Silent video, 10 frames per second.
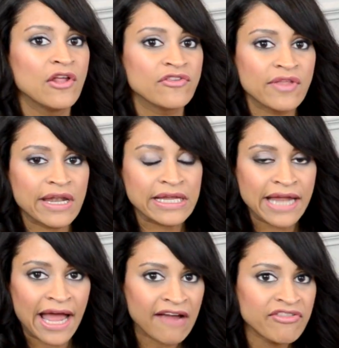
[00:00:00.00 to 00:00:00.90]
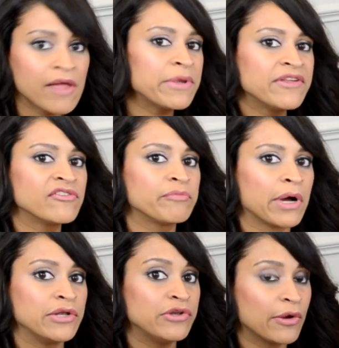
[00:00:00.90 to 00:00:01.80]
so that I can have that peace of
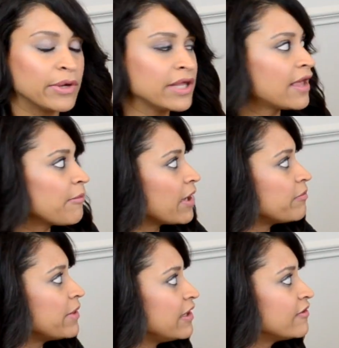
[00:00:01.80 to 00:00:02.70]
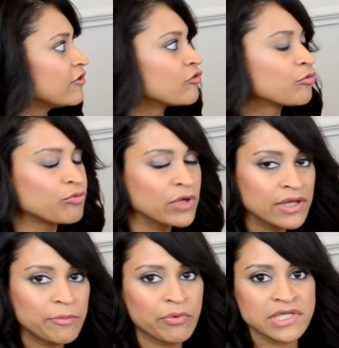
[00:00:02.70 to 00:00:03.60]
mind knowing that my piece is
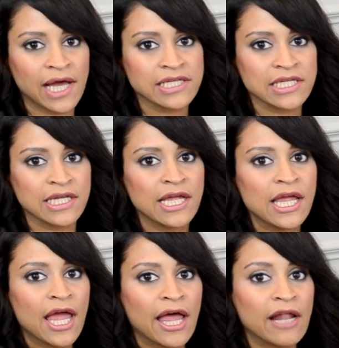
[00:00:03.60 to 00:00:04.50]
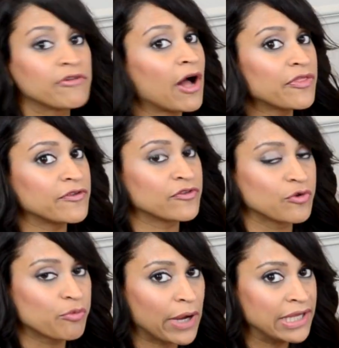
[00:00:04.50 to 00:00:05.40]
really protected and I've got this
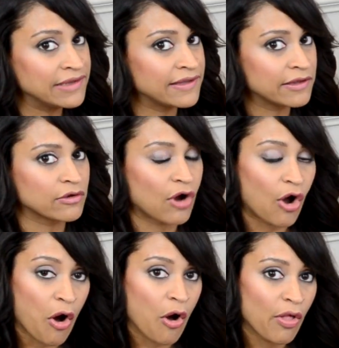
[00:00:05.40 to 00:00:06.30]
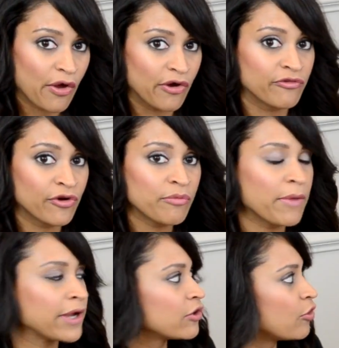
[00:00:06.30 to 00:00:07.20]
great sealer all over
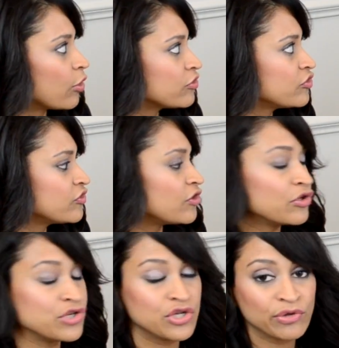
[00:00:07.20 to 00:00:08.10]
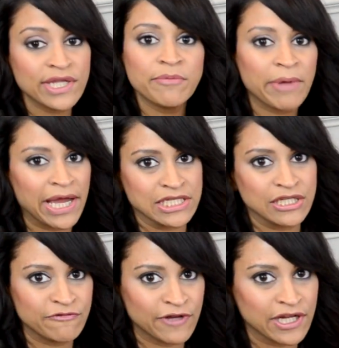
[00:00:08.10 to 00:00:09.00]
my gorgeous newly
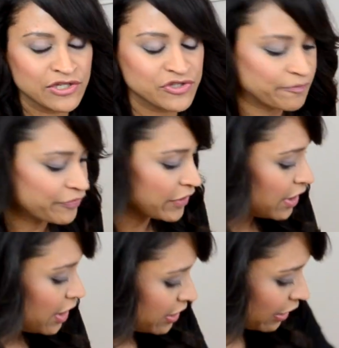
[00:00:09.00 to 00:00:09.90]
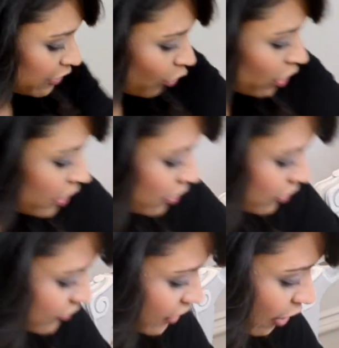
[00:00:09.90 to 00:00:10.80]
painted finish. Now in order to
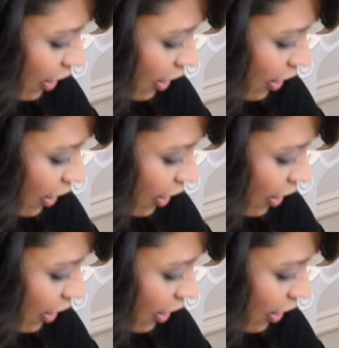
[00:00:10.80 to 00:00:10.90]
do so,